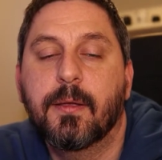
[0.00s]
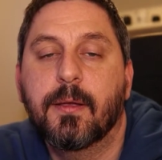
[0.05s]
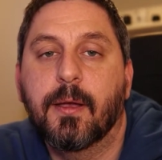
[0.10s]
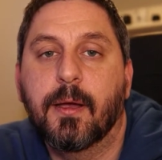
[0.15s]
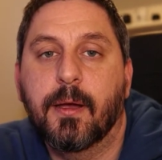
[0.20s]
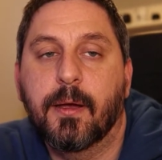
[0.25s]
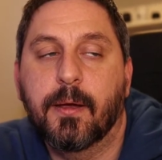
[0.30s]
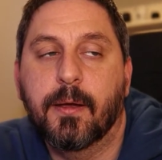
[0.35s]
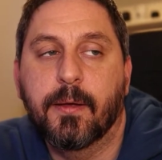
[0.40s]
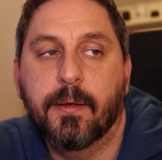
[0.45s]

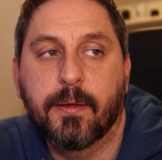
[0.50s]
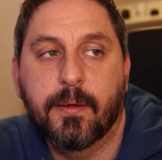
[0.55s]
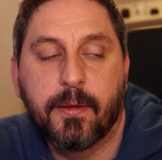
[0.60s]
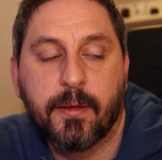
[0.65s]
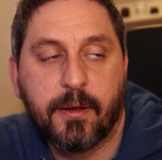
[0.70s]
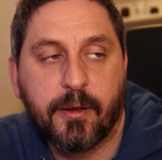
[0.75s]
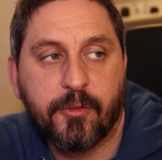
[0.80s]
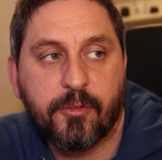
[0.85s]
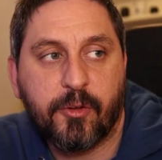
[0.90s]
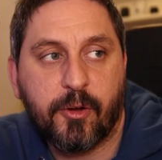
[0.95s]

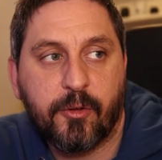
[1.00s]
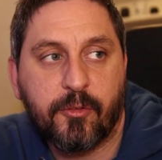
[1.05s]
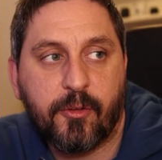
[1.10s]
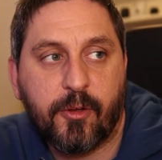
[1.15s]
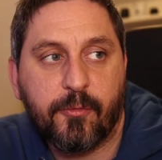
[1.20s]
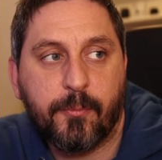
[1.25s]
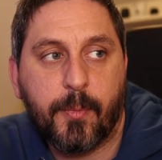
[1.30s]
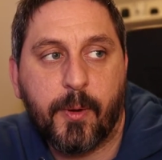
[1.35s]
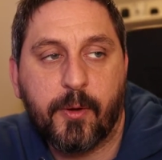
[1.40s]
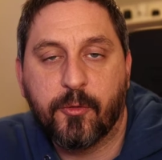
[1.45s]
and it starts
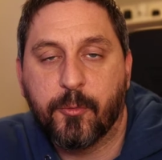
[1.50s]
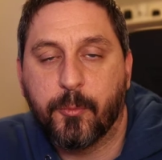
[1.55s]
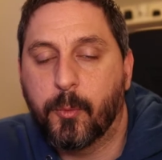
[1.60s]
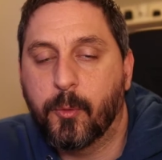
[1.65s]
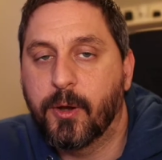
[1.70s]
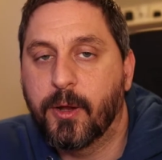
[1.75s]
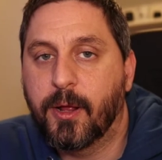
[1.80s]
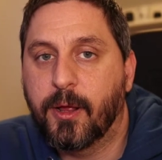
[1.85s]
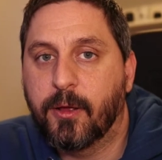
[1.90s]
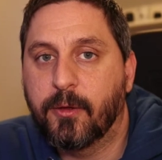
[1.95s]
off by
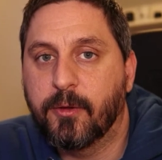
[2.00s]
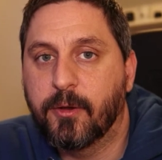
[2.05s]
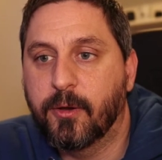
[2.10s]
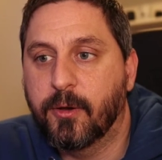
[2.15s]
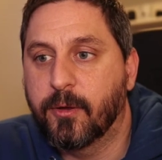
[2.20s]
pointing out,